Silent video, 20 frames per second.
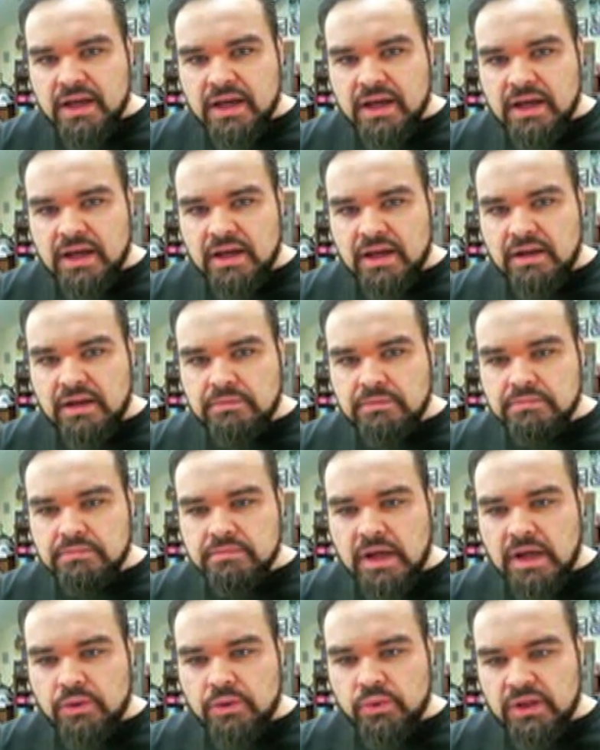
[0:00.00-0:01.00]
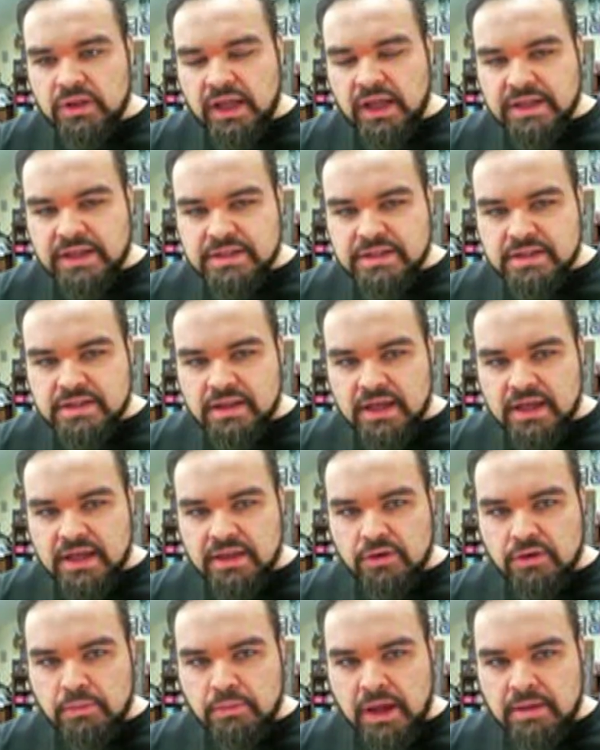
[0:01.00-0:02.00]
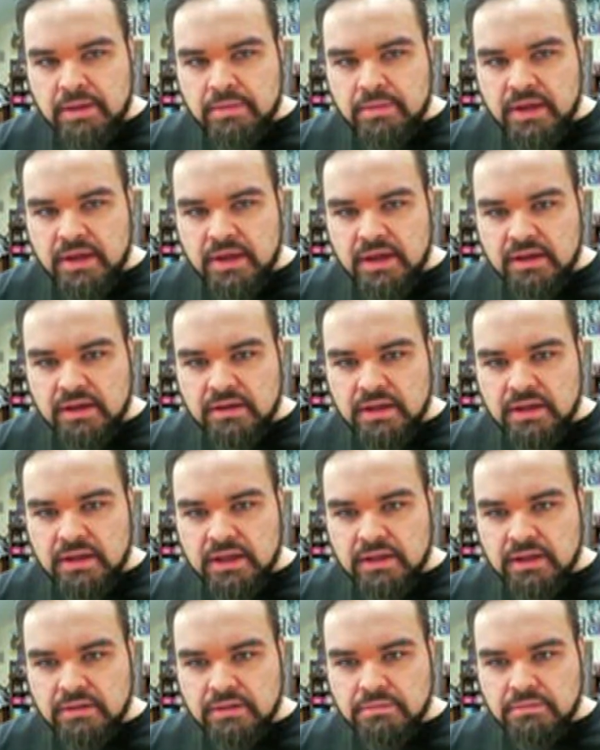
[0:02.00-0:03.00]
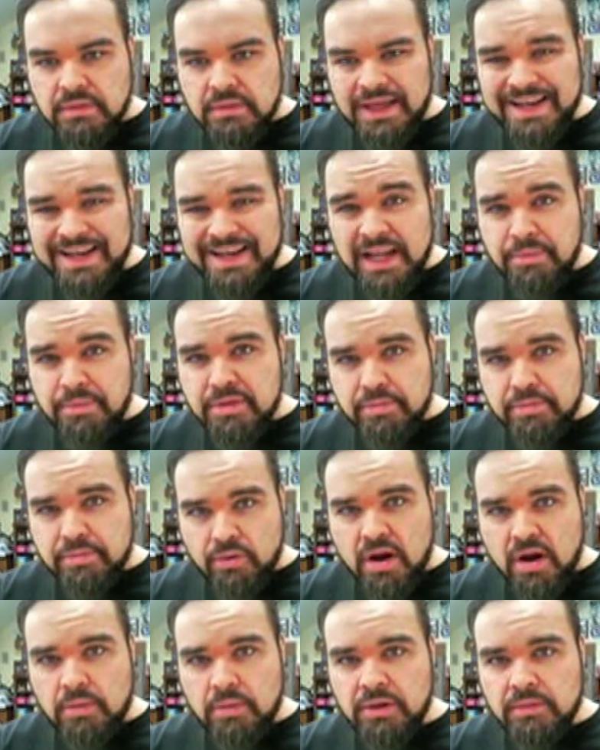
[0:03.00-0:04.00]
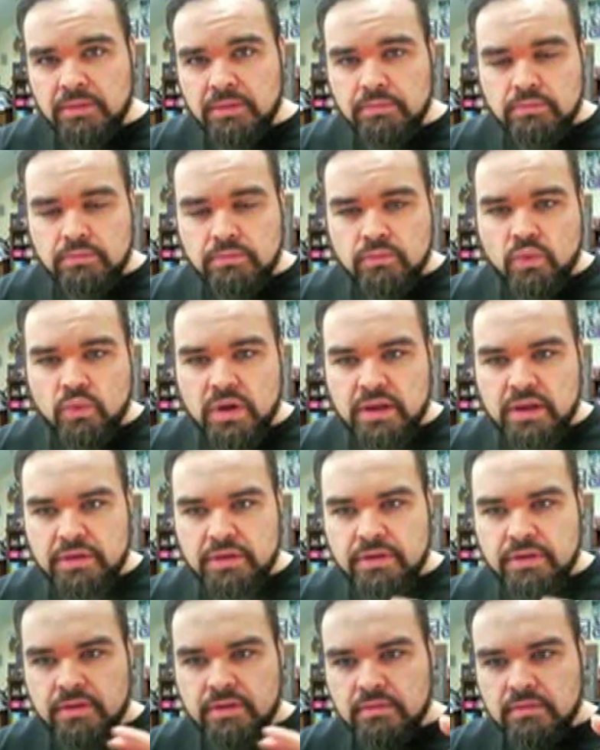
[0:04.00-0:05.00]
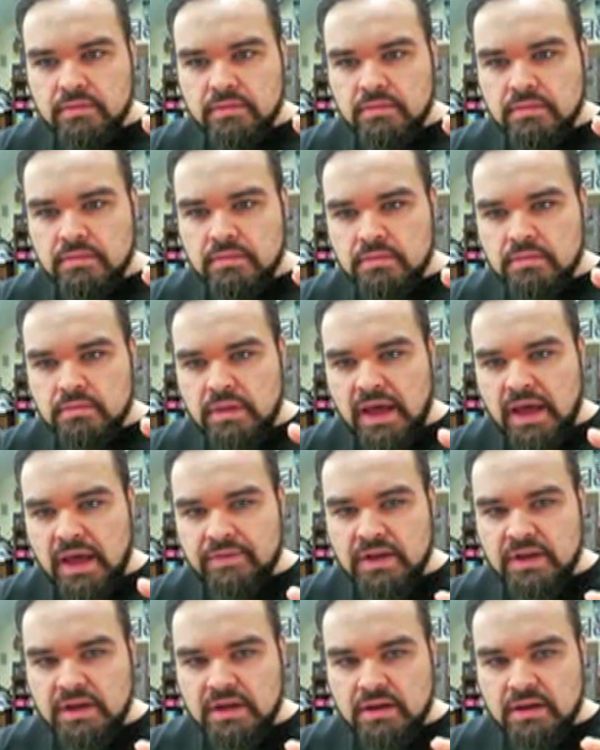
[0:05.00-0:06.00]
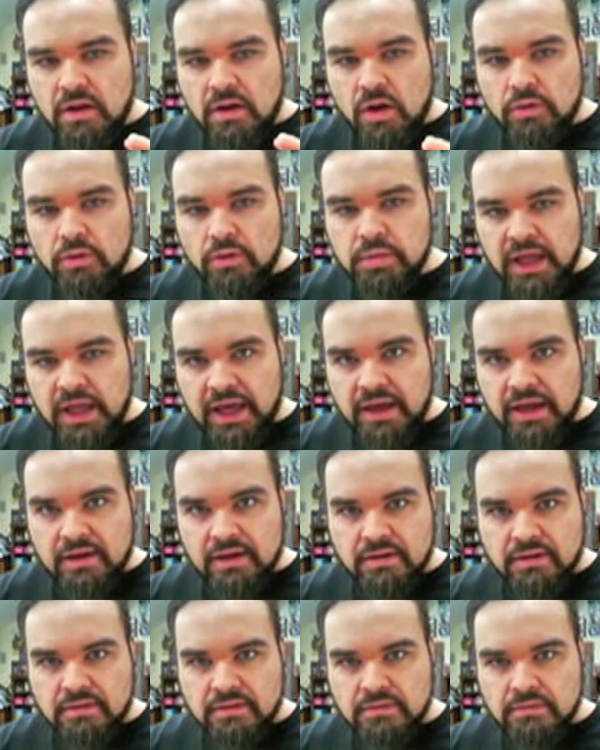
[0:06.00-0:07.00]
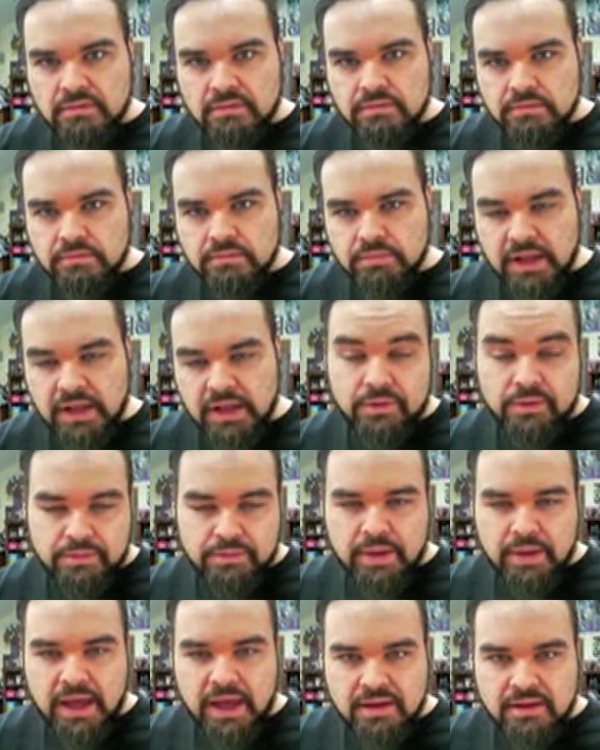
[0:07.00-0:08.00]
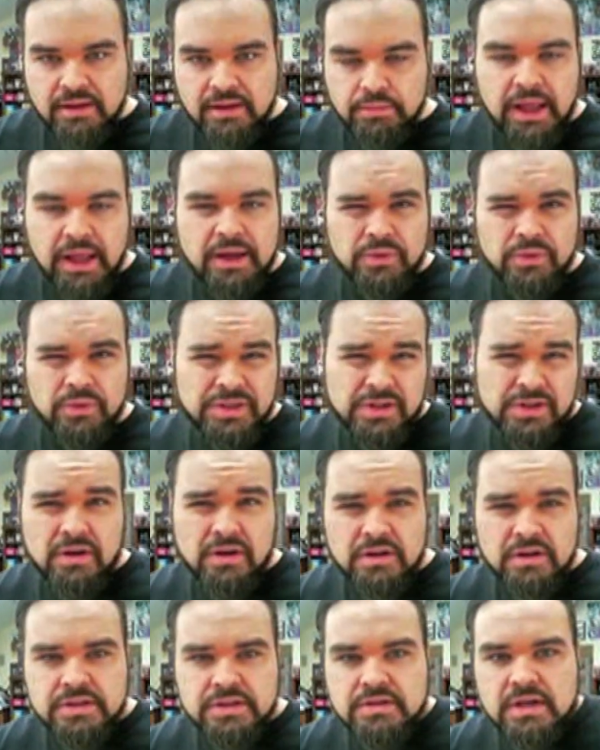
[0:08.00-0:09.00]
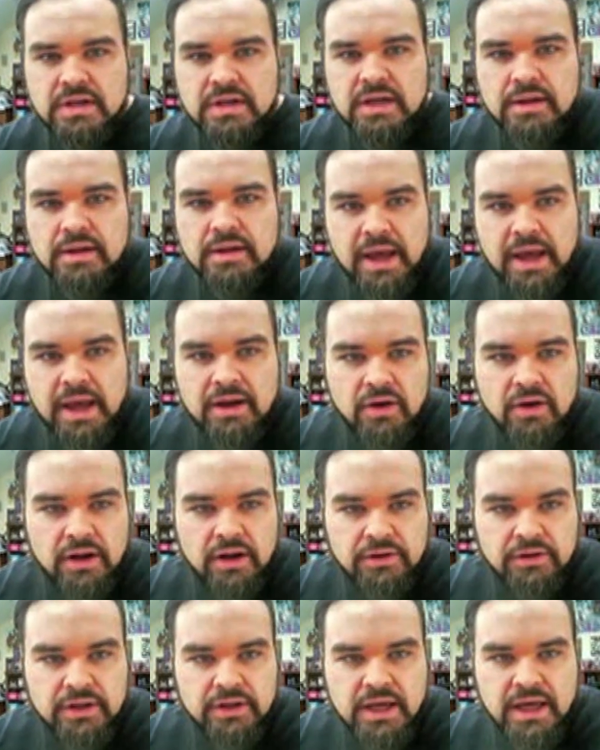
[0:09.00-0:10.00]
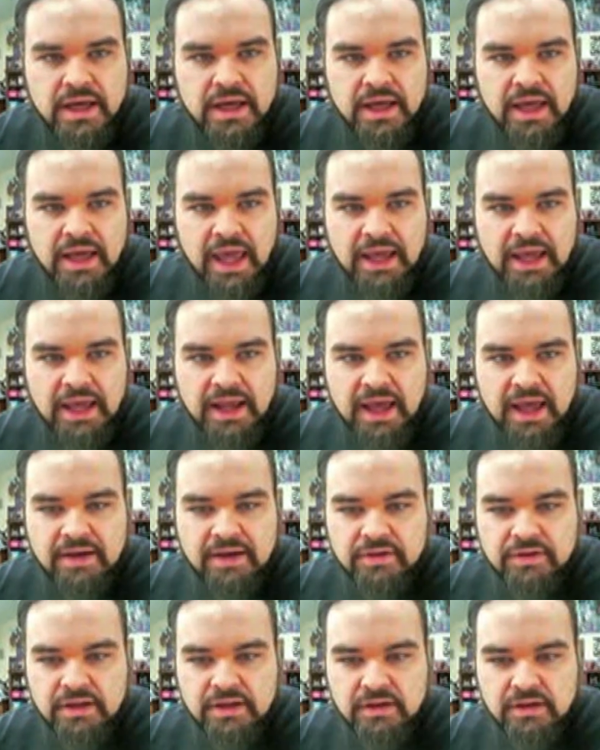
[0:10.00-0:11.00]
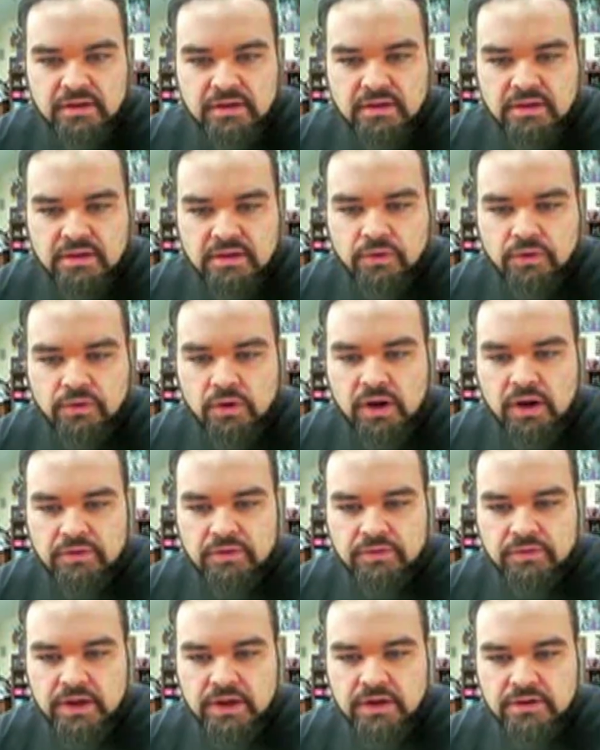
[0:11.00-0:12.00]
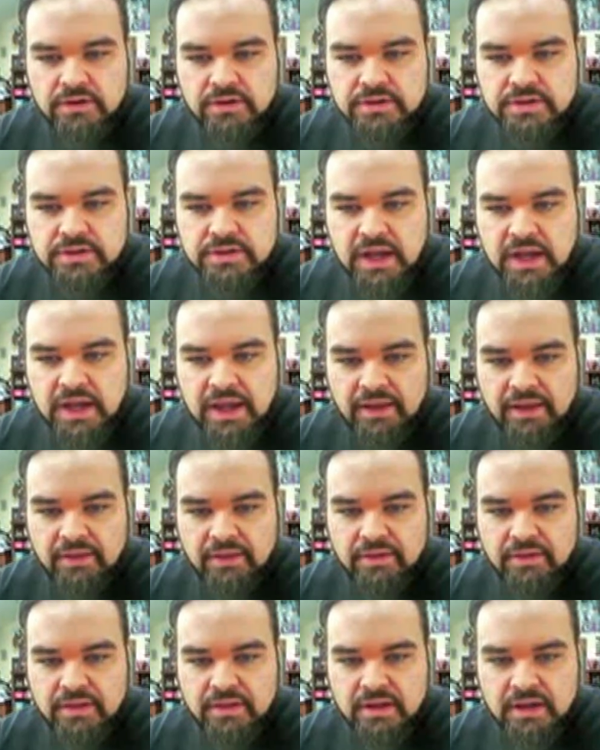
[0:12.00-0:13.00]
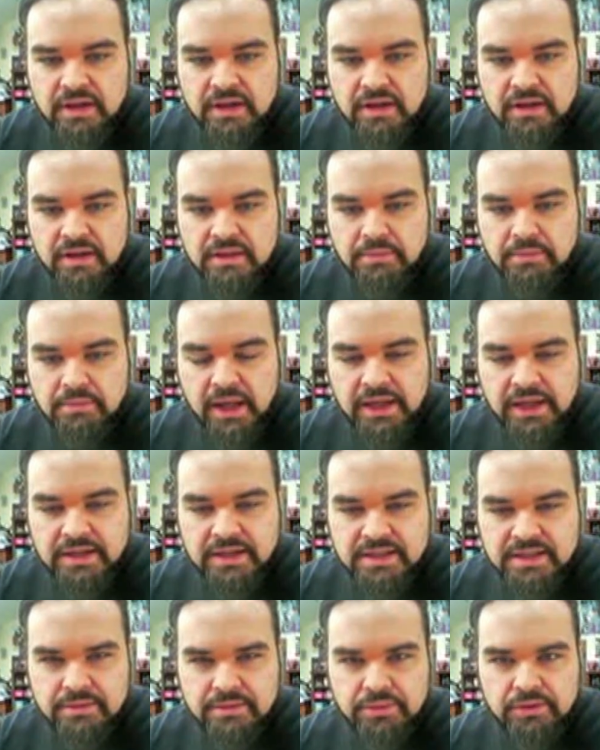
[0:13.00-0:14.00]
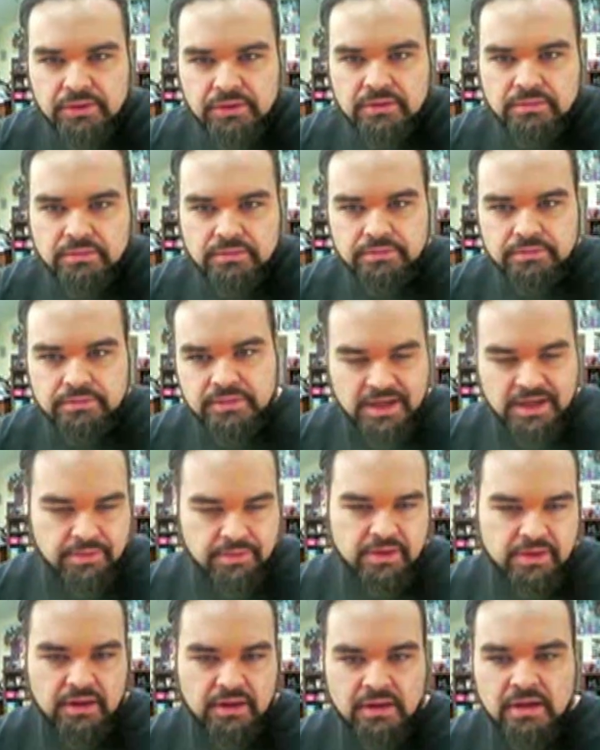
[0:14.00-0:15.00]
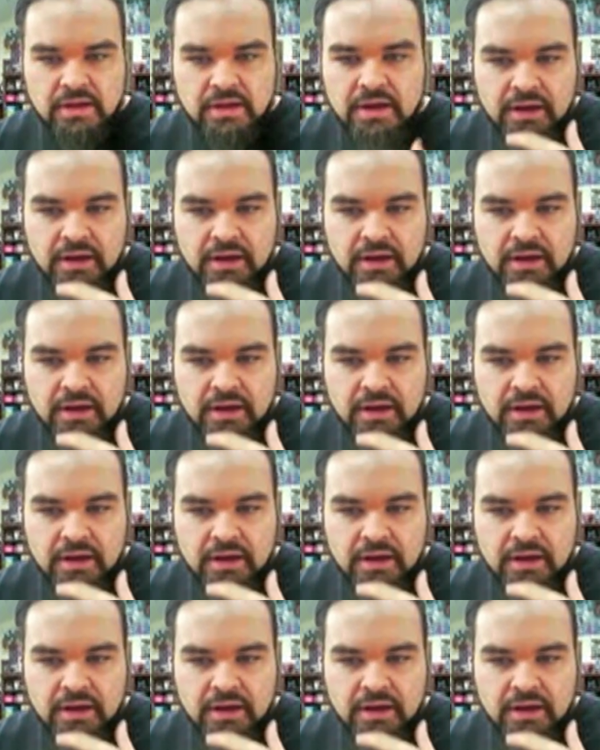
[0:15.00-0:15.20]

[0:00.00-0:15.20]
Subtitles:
I realized that there might be a depth problem with having an all black with stars background, and having the foreground figures and the Mayan temple type thing